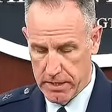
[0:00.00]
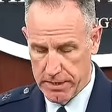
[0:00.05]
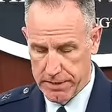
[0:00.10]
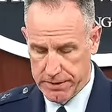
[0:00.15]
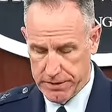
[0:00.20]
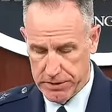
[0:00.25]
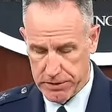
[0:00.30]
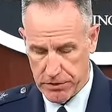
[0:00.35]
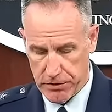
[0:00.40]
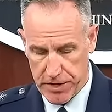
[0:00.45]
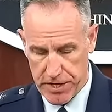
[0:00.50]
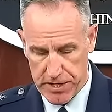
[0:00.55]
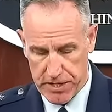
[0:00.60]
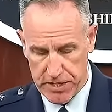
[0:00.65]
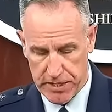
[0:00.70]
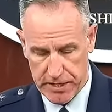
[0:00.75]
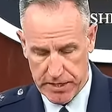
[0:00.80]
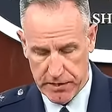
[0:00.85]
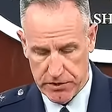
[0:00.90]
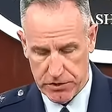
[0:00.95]
to train
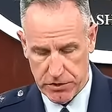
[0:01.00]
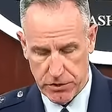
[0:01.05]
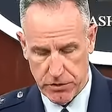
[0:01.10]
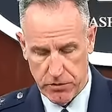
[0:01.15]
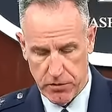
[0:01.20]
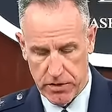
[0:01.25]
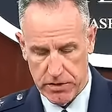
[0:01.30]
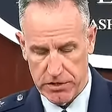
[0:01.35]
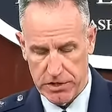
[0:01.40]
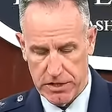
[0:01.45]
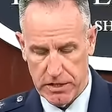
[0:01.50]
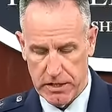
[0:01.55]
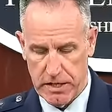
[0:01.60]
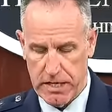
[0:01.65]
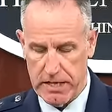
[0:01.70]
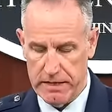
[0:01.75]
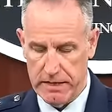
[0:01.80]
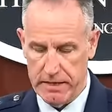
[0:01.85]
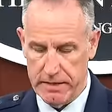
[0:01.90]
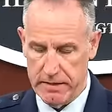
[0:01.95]
in eastern Russia,
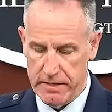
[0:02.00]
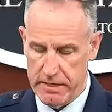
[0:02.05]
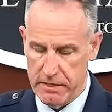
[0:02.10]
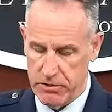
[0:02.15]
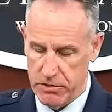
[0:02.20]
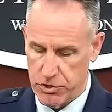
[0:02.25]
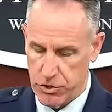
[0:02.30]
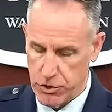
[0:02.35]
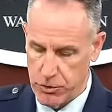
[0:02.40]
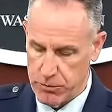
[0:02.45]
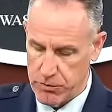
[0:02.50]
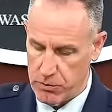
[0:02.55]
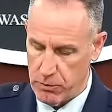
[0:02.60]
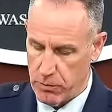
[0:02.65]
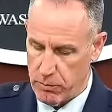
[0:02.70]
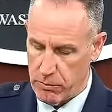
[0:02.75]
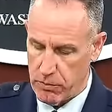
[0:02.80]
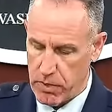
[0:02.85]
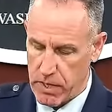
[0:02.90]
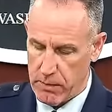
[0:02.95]
and that these troops
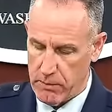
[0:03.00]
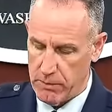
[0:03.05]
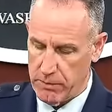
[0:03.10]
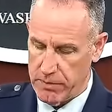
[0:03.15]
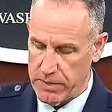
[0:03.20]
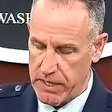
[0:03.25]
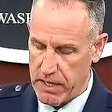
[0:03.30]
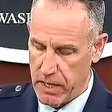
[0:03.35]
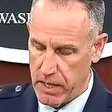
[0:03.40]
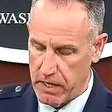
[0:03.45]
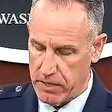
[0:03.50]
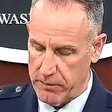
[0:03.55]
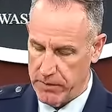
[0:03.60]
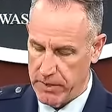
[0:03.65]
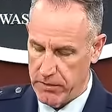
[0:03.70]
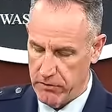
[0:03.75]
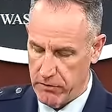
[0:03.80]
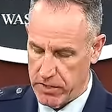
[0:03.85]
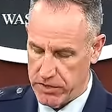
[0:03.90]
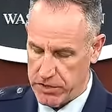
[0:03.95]
will probably
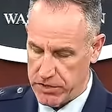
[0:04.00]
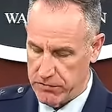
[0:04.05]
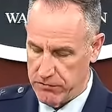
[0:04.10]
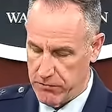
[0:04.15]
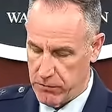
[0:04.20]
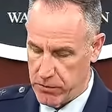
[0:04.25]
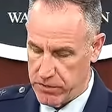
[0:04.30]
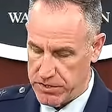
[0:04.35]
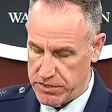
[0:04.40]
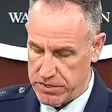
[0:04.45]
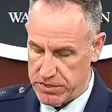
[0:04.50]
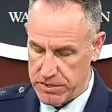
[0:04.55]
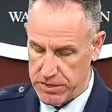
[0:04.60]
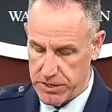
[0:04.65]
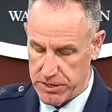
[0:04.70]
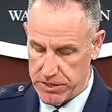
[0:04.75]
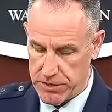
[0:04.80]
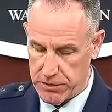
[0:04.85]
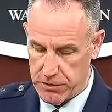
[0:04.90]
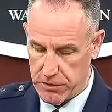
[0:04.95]
augment Russian forces
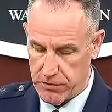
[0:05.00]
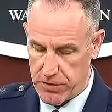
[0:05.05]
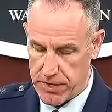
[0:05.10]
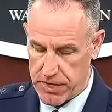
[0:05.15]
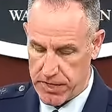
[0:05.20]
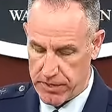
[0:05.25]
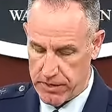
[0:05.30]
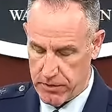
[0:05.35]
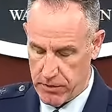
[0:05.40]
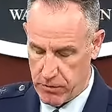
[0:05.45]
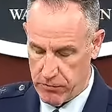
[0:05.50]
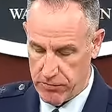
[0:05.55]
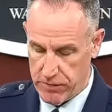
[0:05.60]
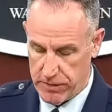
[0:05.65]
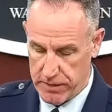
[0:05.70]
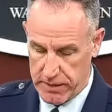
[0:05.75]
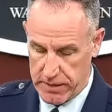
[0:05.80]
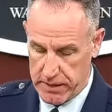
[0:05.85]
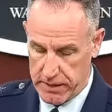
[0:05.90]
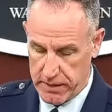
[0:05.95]
near Ukraine over
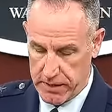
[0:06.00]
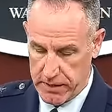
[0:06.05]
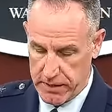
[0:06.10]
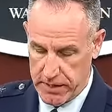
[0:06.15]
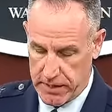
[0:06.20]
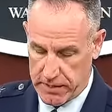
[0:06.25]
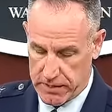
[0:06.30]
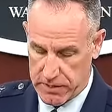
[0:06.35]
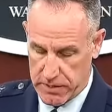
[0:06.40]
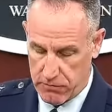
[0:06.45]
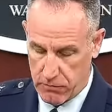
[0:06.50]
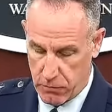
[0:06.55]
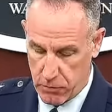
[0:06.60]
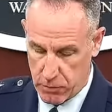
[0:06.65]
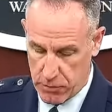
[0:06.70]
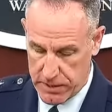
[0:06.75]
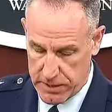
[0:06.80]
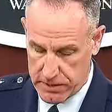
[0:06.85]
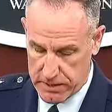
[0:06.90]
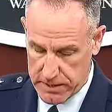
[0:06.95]
the next several
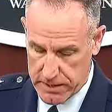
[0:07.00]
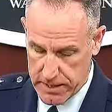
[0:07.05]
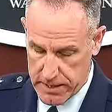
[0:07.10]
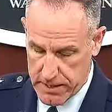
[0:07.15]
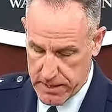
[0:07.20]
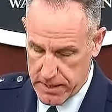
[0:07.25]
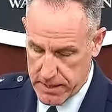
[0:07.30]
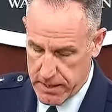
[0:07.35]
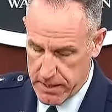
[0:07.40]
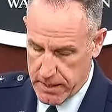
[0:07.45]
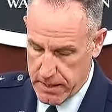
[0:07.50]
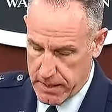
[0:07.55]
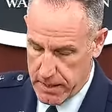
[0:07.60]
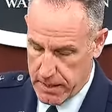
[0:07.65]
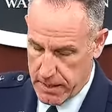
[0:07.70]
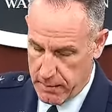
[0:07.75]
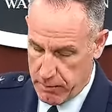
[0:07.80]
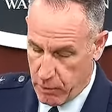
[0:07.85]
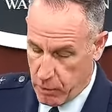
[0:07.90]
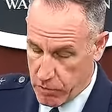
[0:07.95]
weeks.
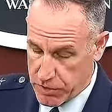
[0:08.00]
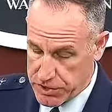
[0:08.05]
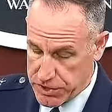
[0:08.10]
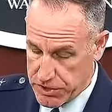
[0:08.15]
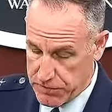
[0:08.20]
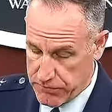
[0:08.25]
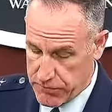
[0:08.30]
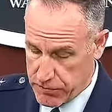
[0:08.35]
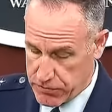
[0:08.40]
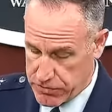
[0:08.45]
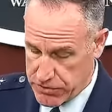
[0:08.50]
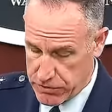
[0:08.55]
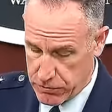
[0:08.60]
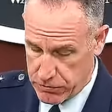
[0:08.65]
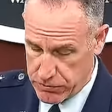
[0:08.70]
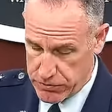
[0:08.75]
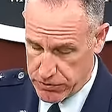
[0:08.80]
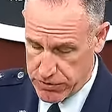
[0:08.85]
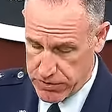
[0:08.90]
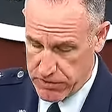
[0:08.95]
A portion of those
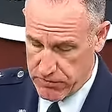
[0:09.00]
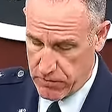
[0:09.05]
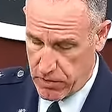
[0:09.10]
soldiers have